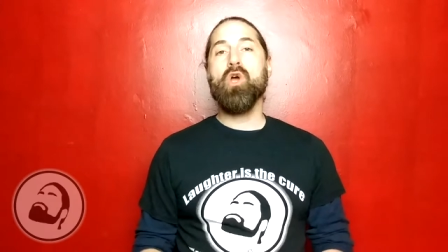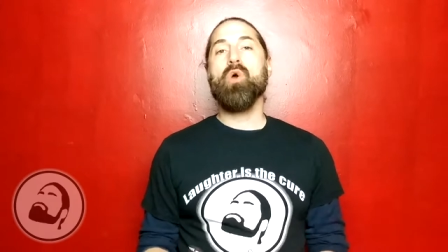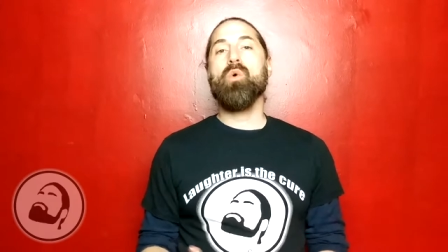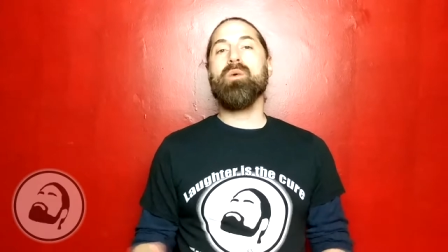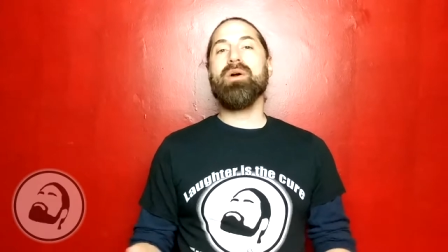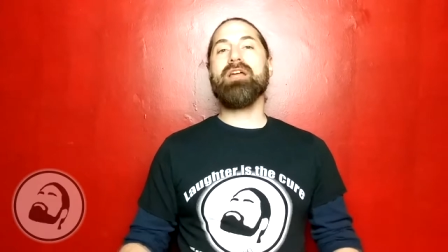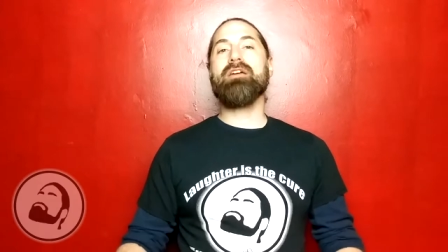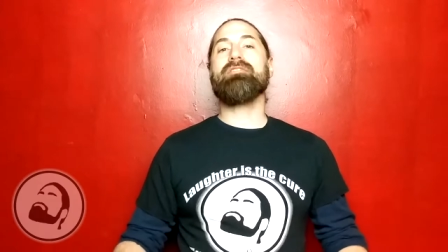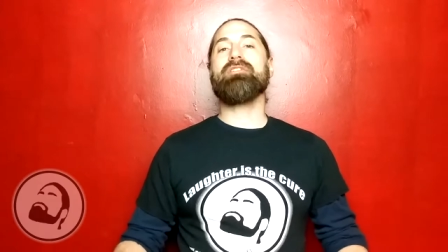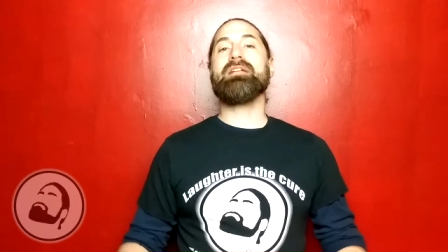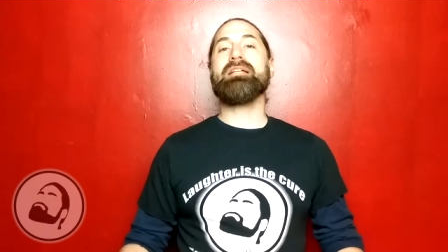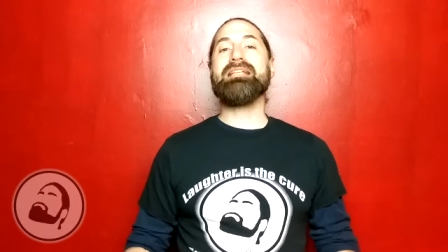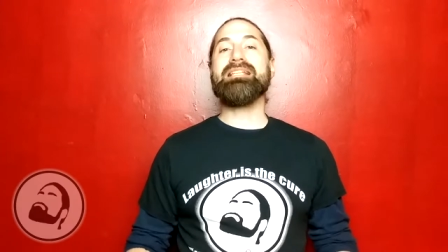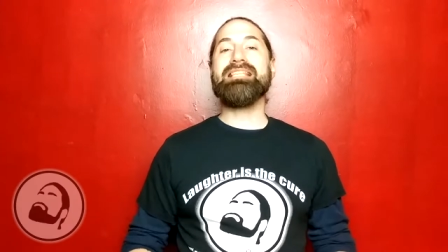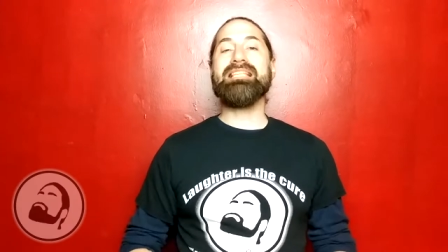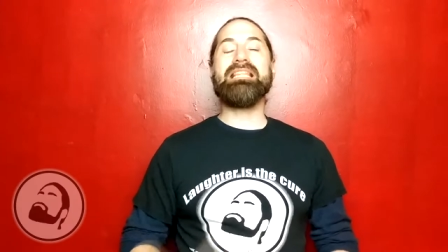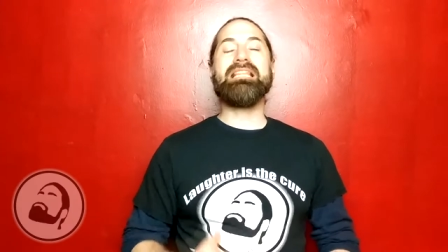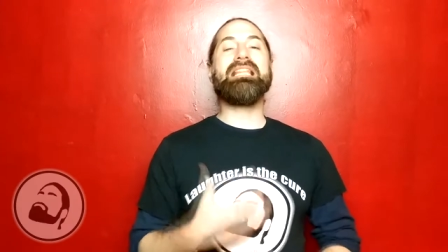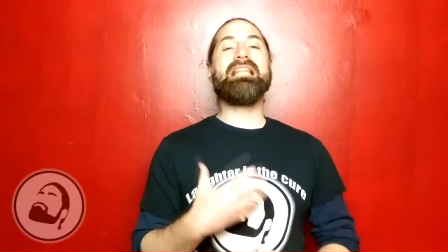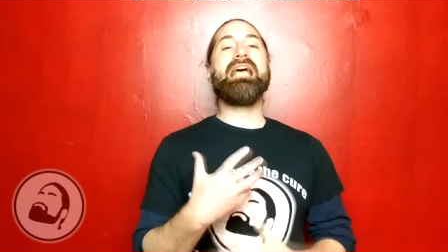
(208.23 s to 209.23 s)
whatever it
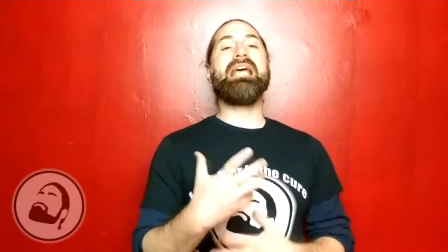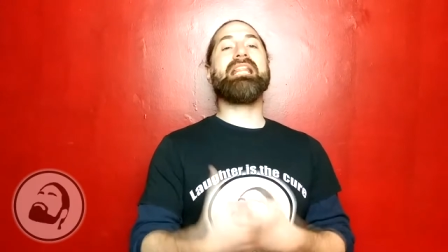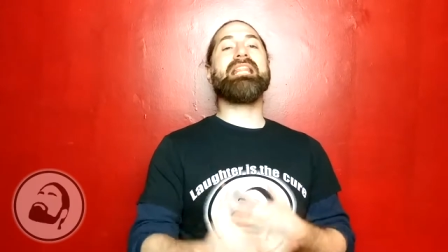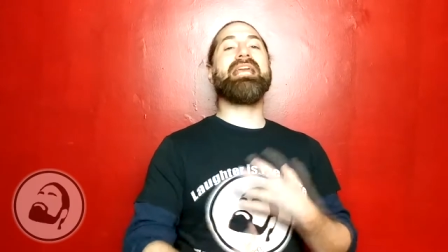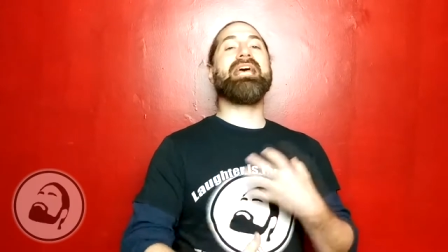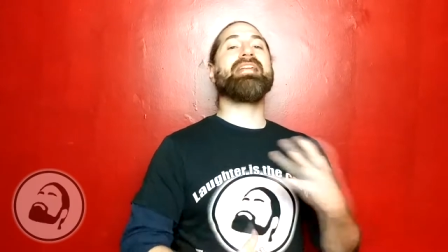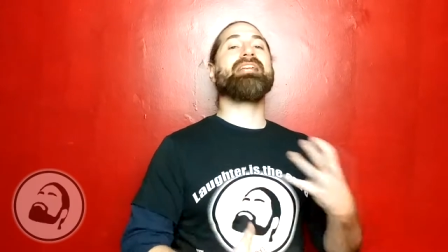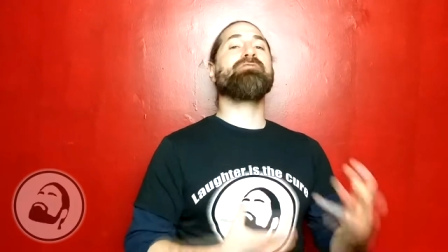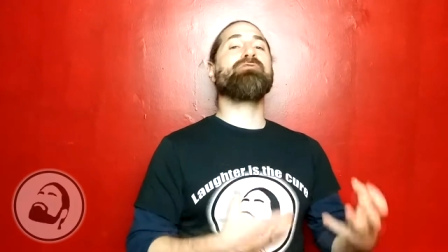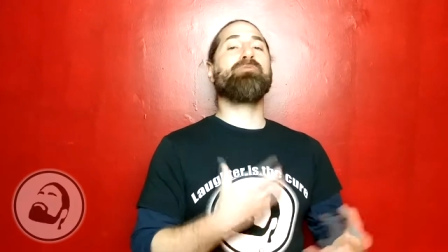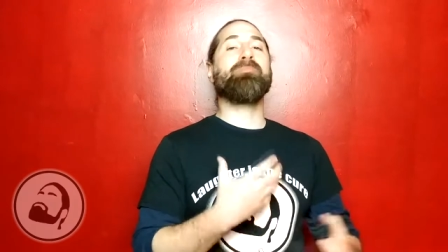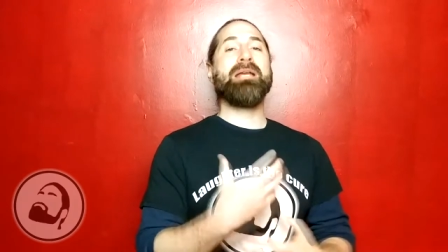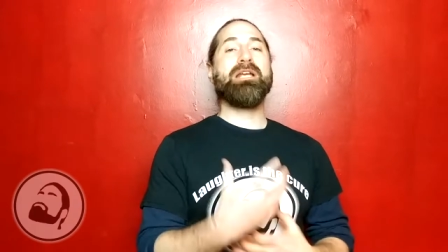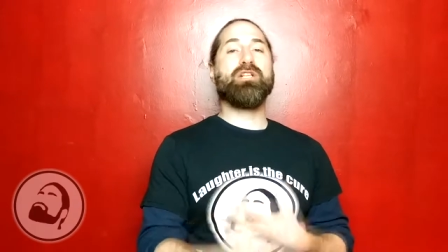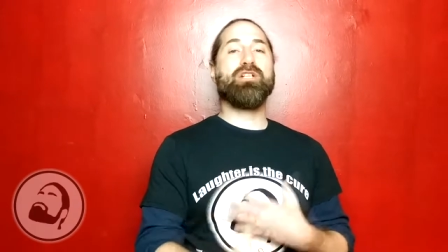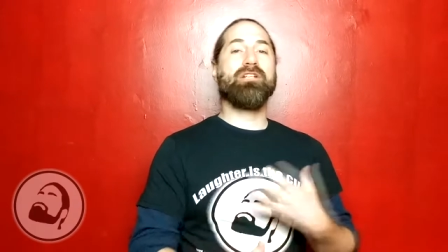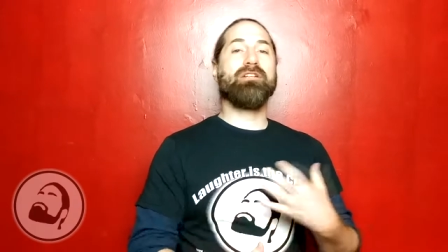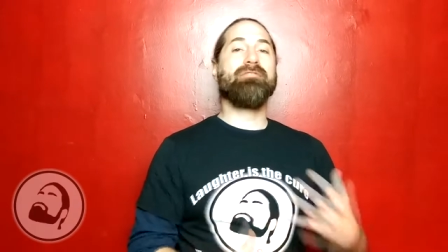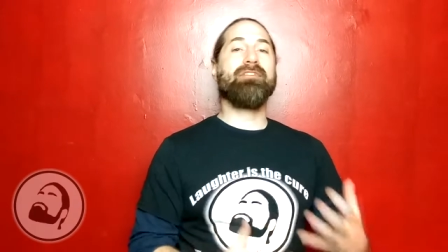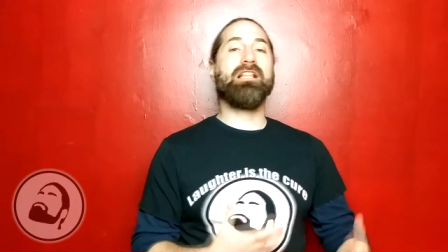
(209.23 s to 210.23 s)
is, let that
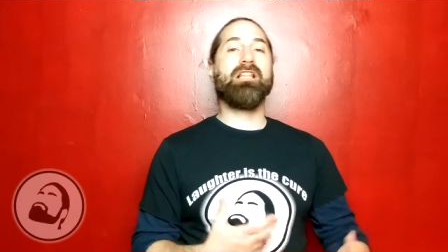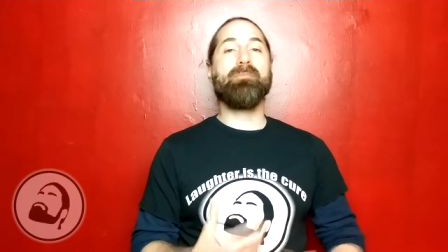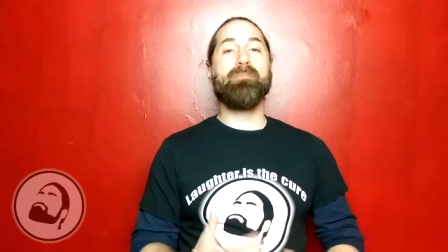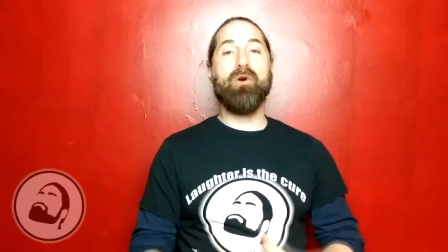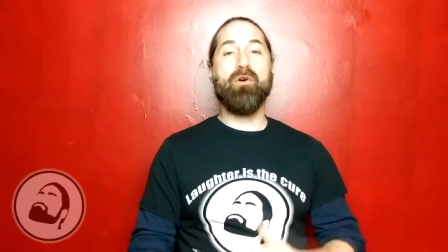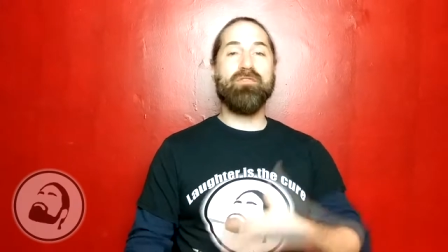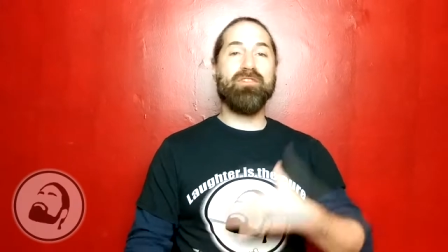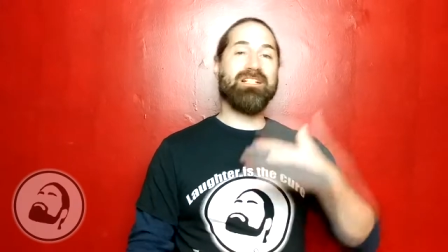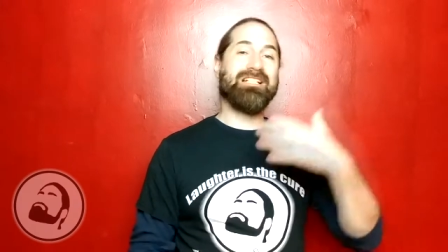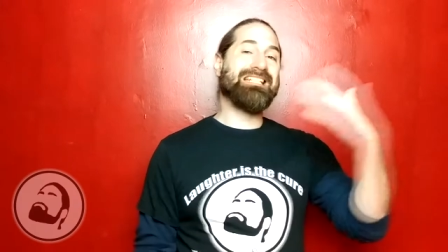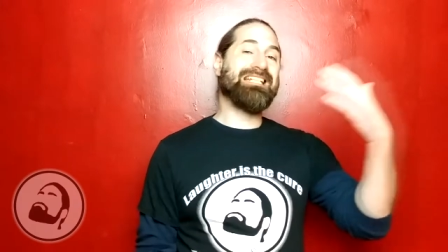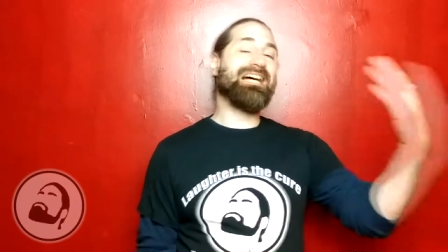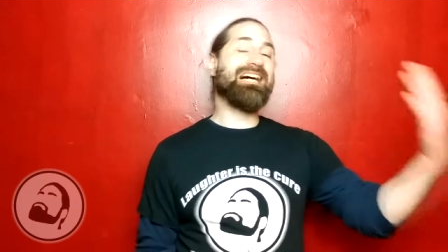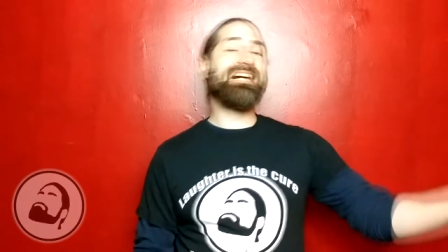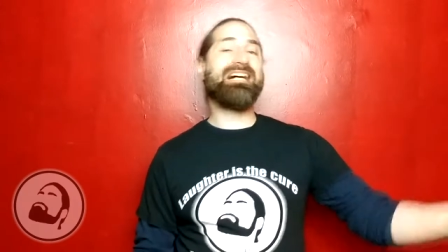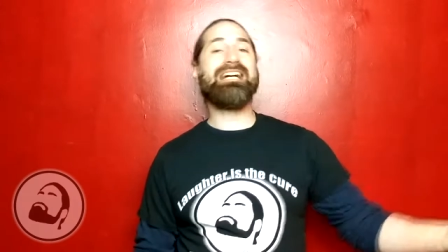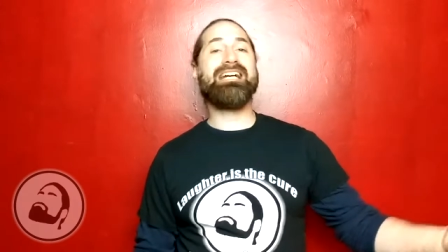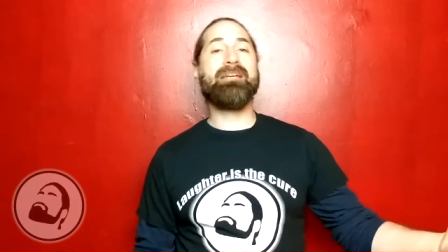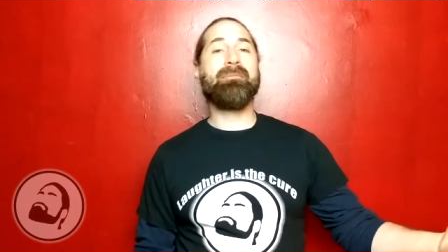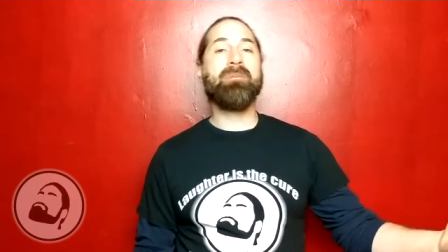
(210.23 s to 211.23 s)
information develop over
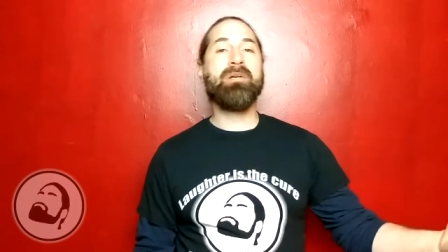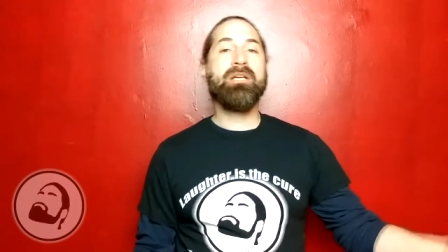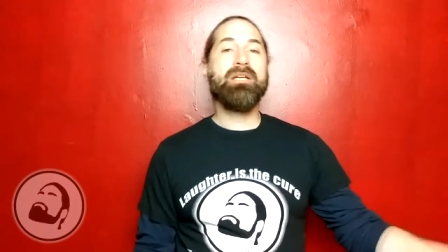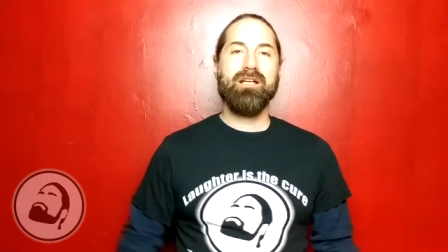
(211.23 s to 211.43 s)
time,